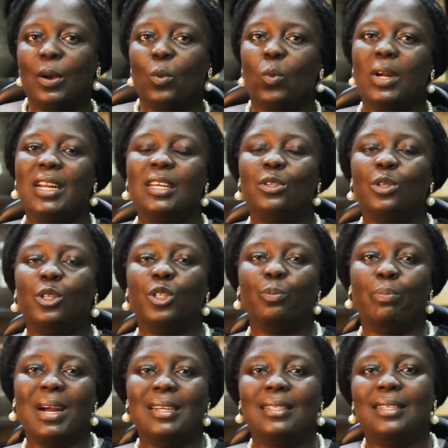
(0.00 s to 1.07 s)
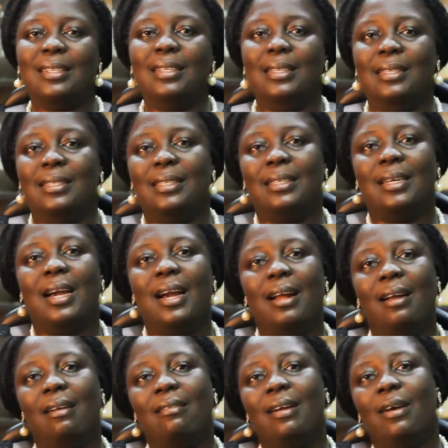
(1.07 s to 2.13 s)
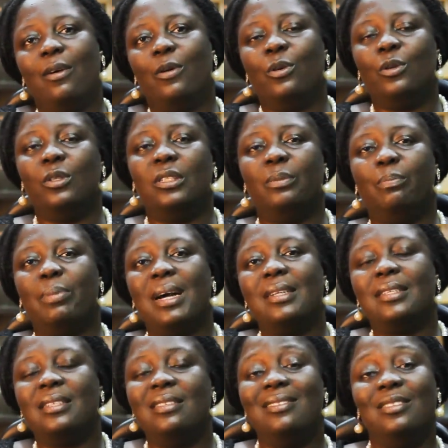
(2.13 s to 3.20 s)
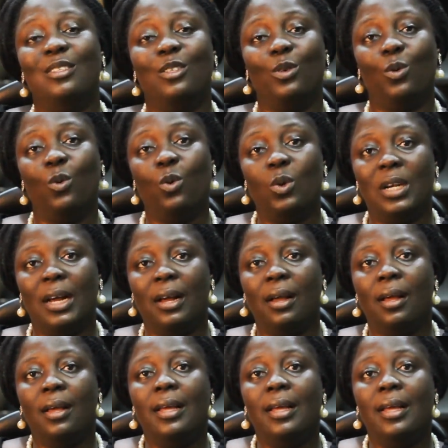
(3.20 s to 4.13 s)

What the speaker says: whether such party is the hirer or the party is the owner.